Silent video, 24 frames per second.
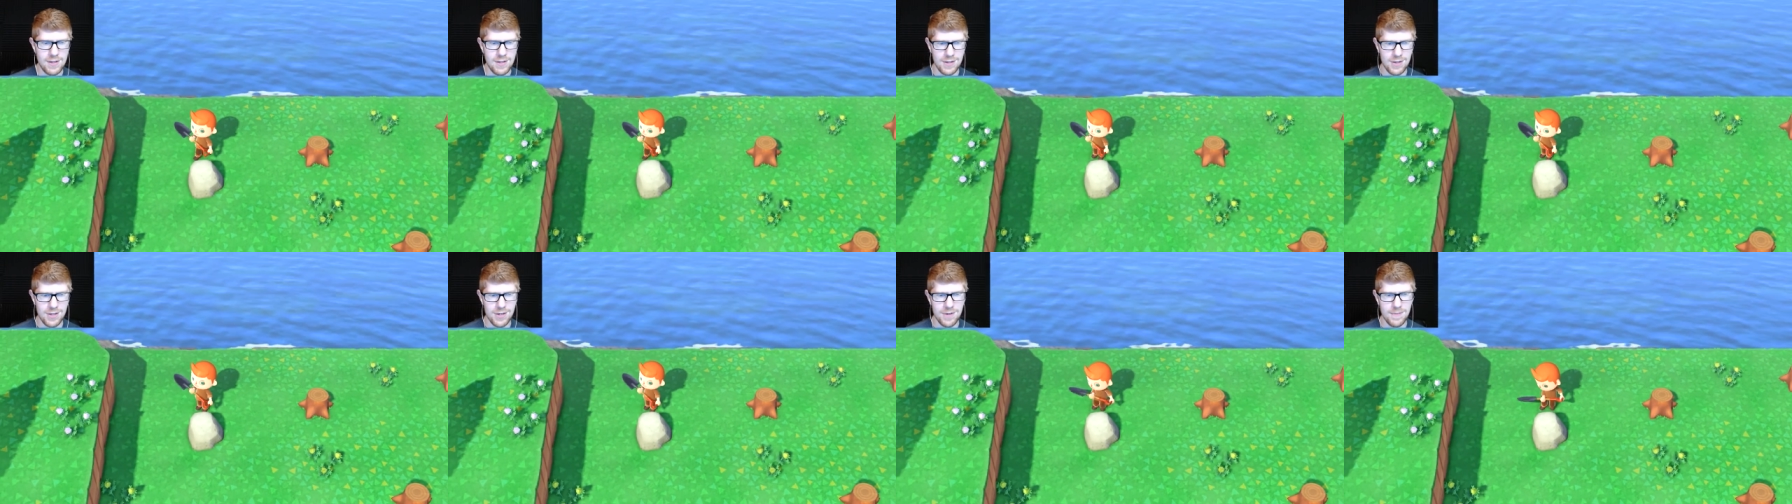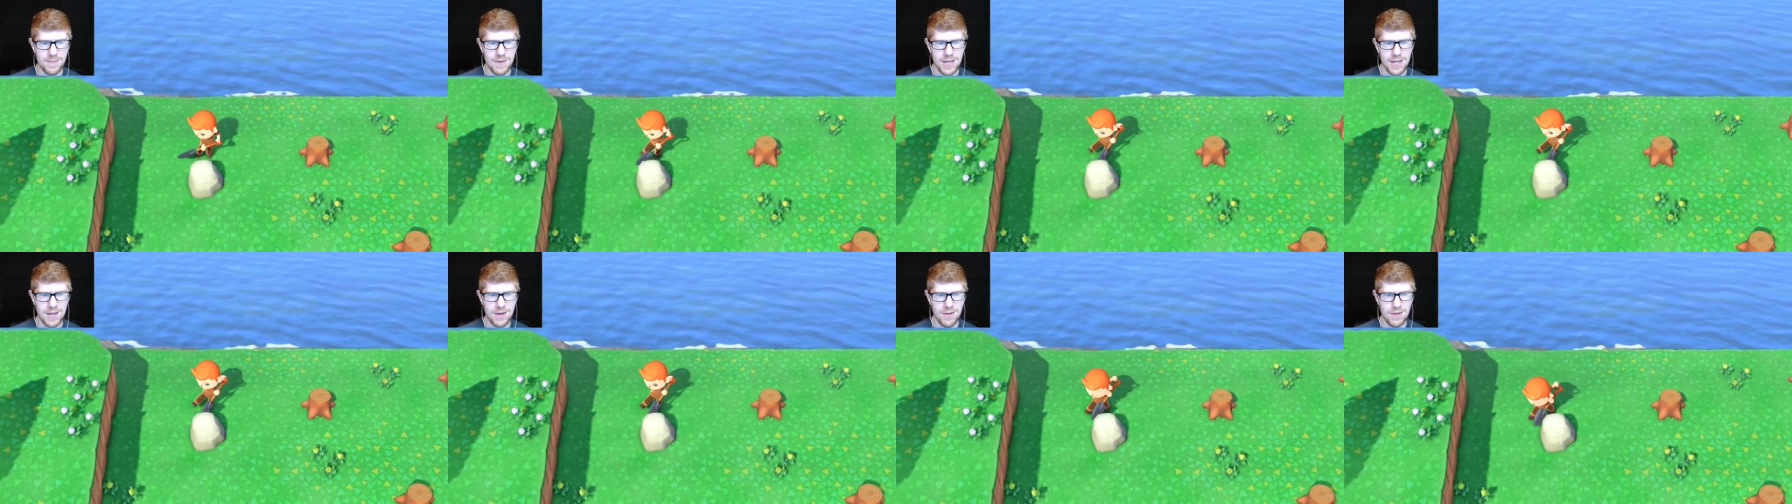a little
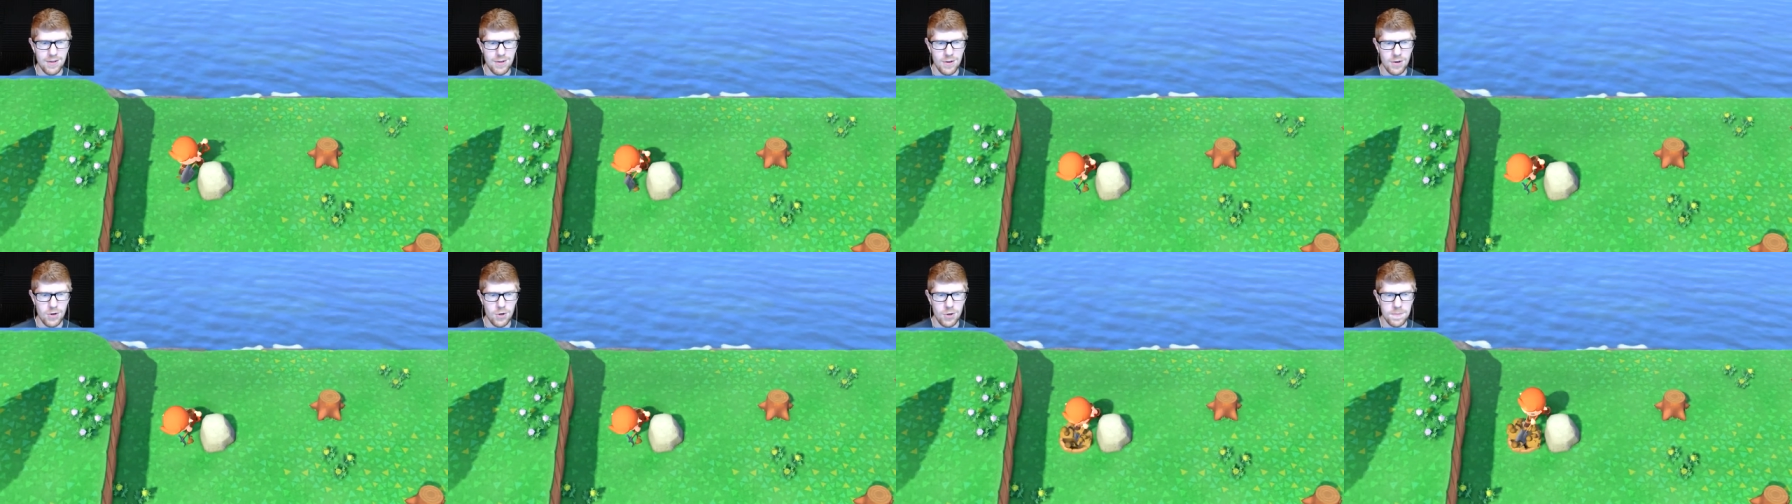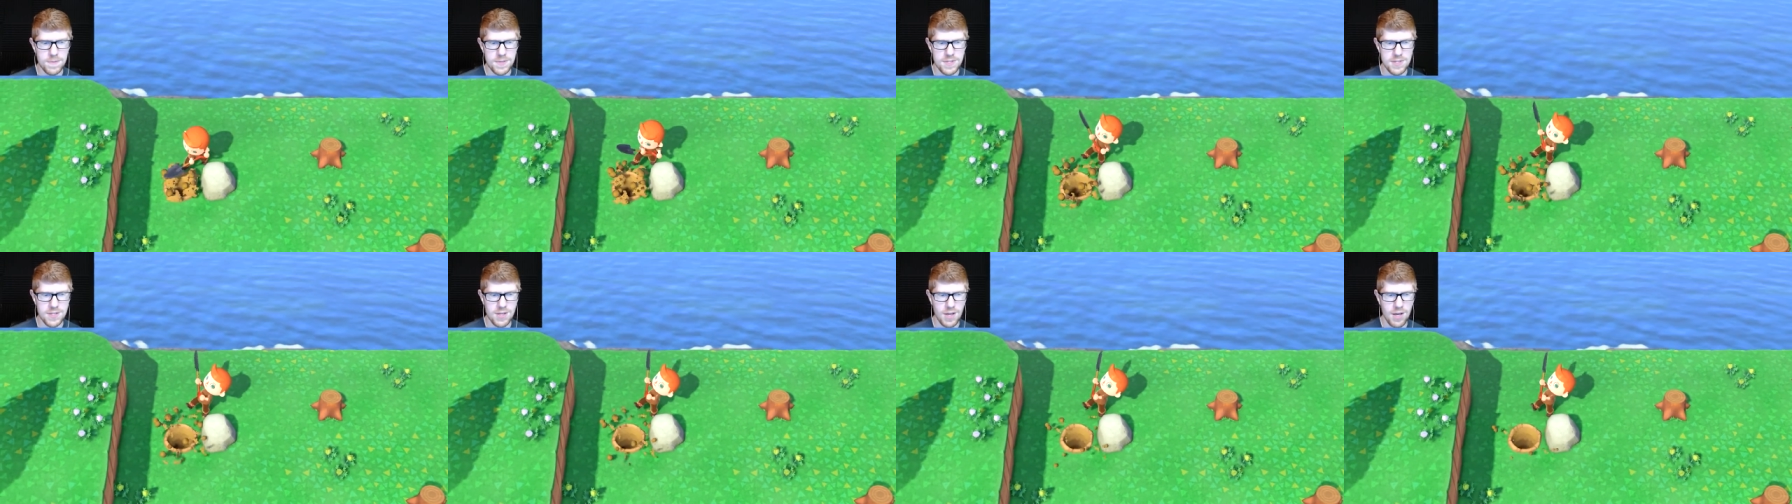bit.
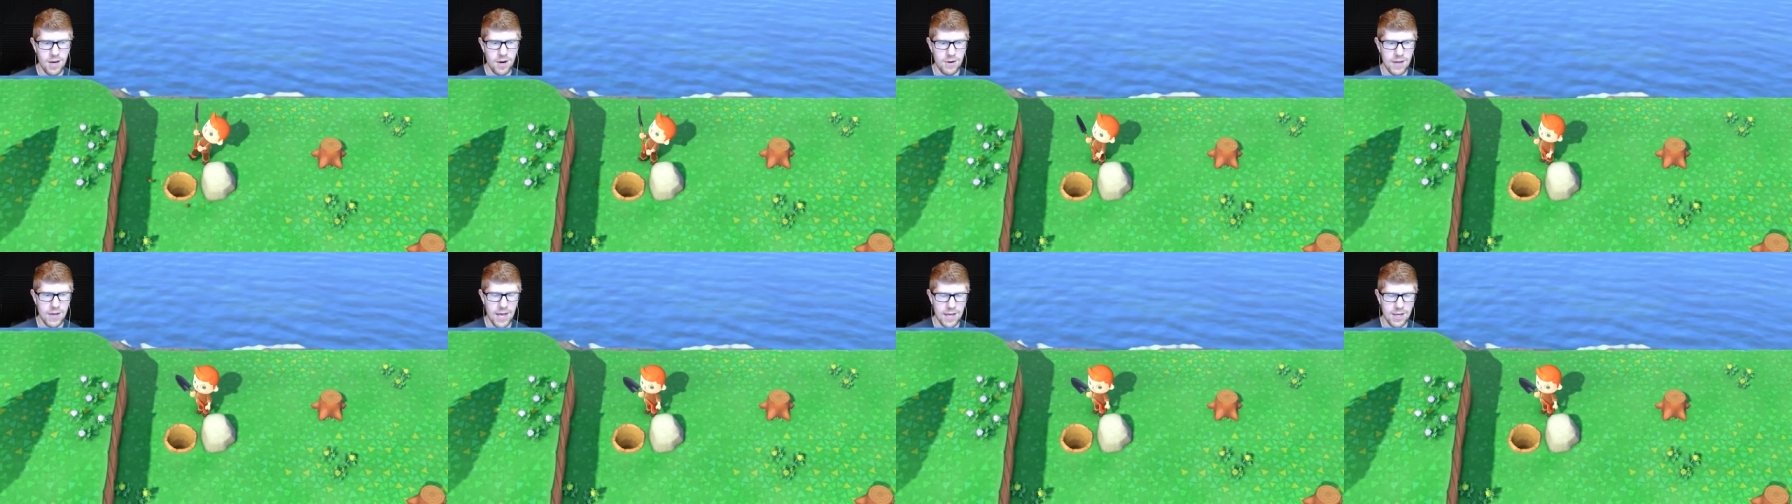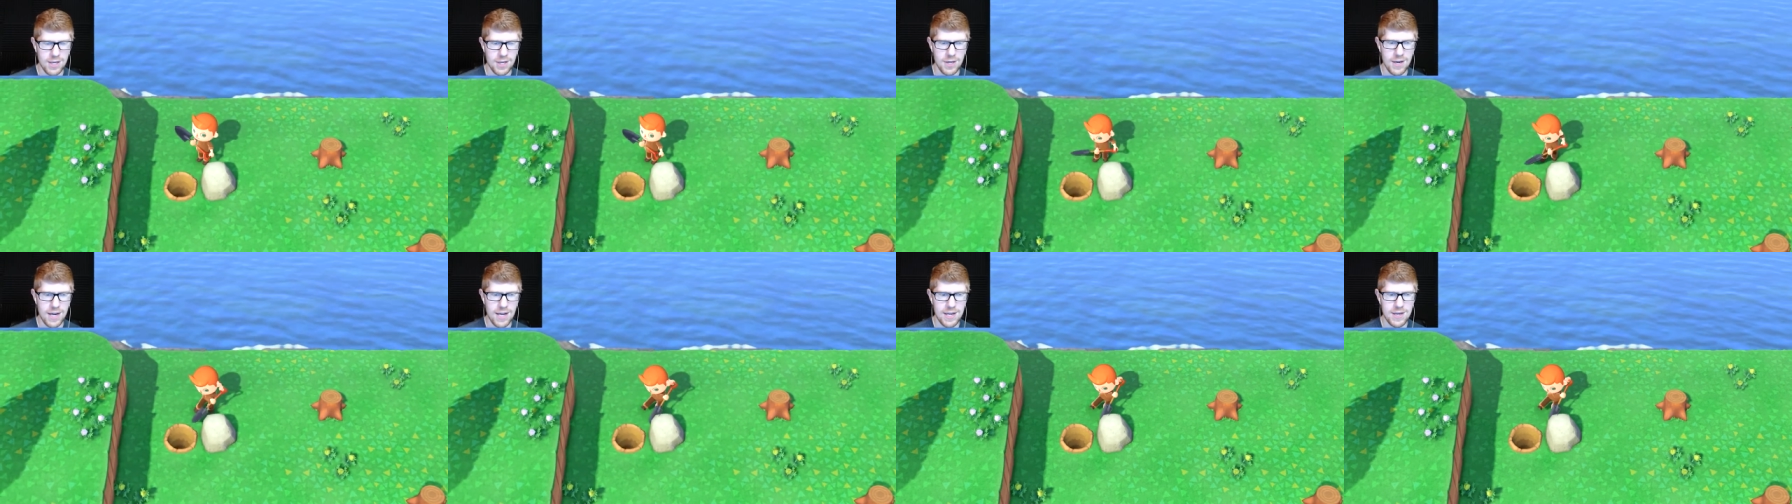Oops. Okay,
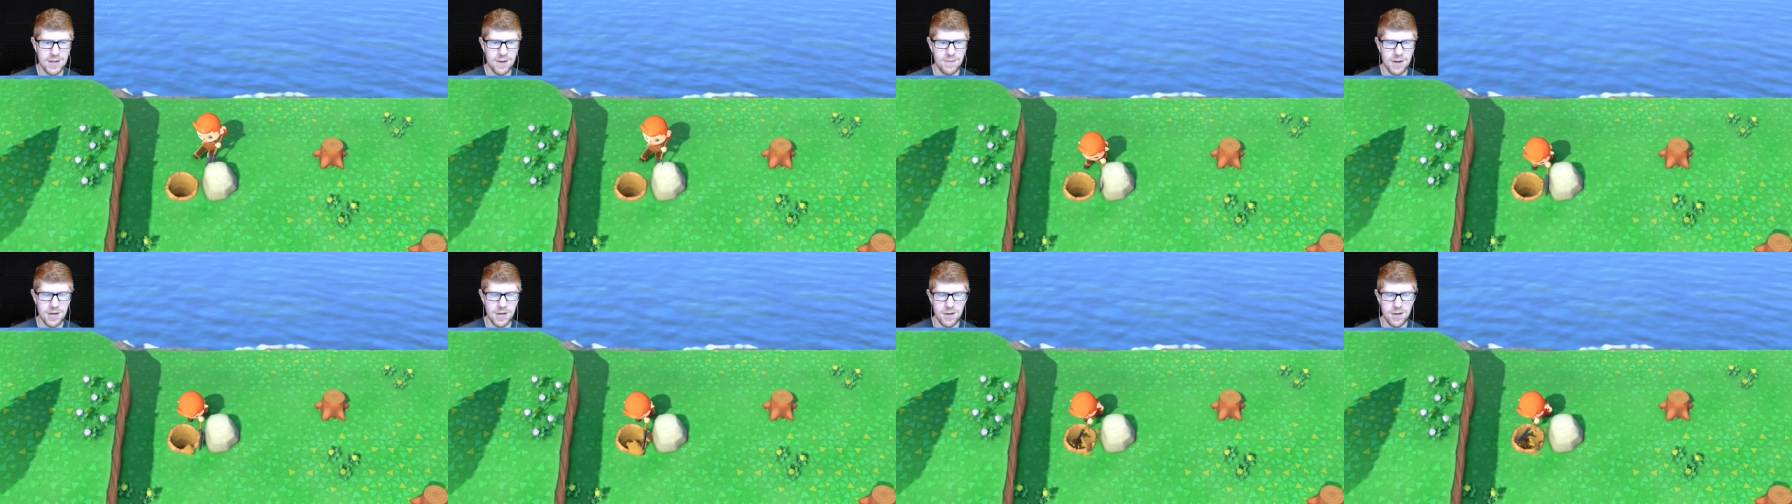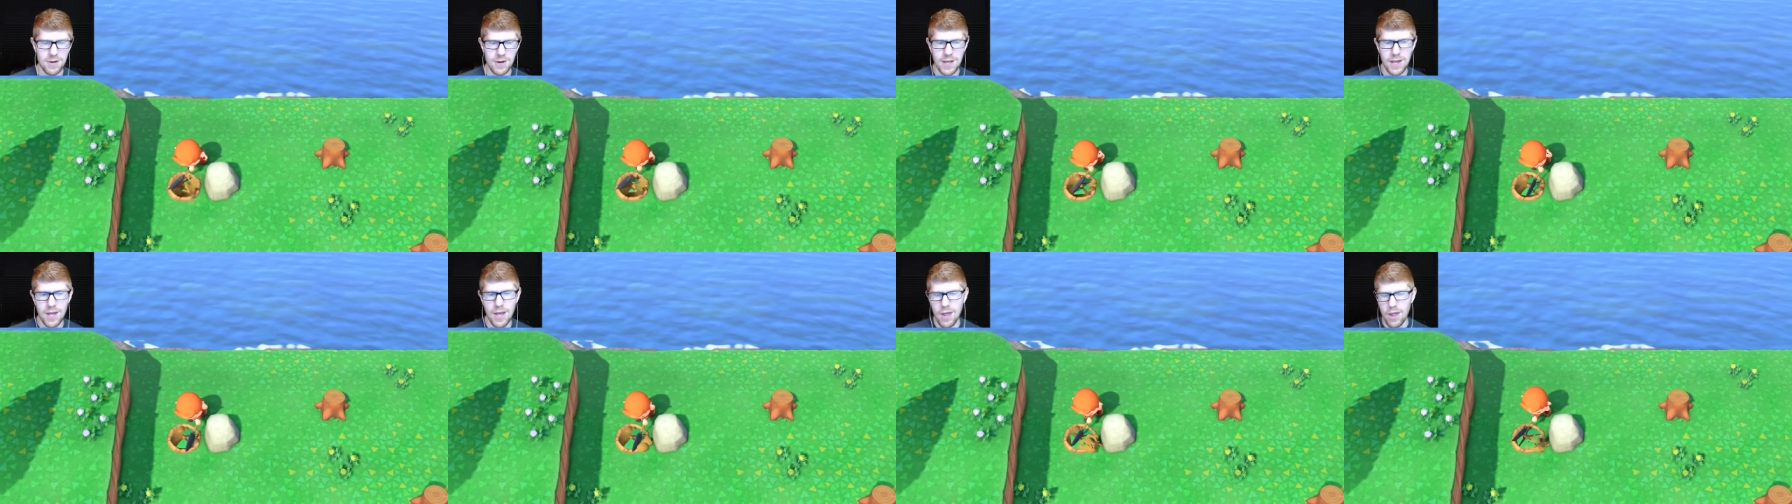good. I didn't want to
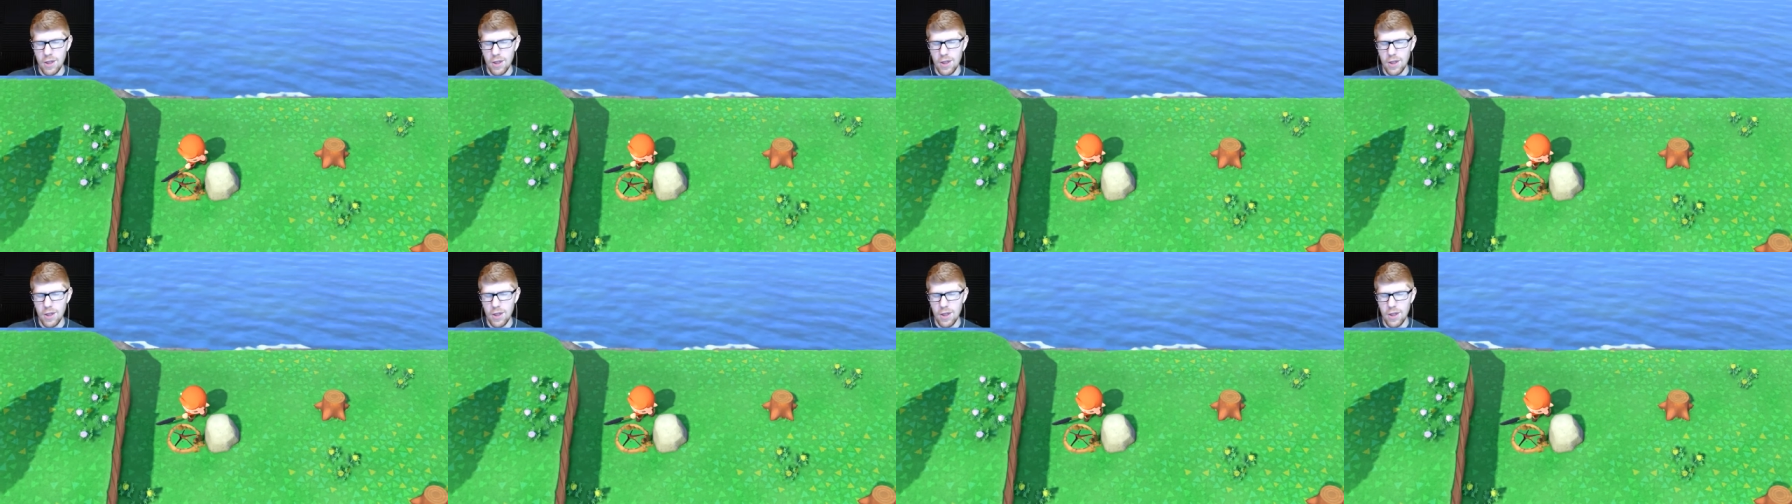do it.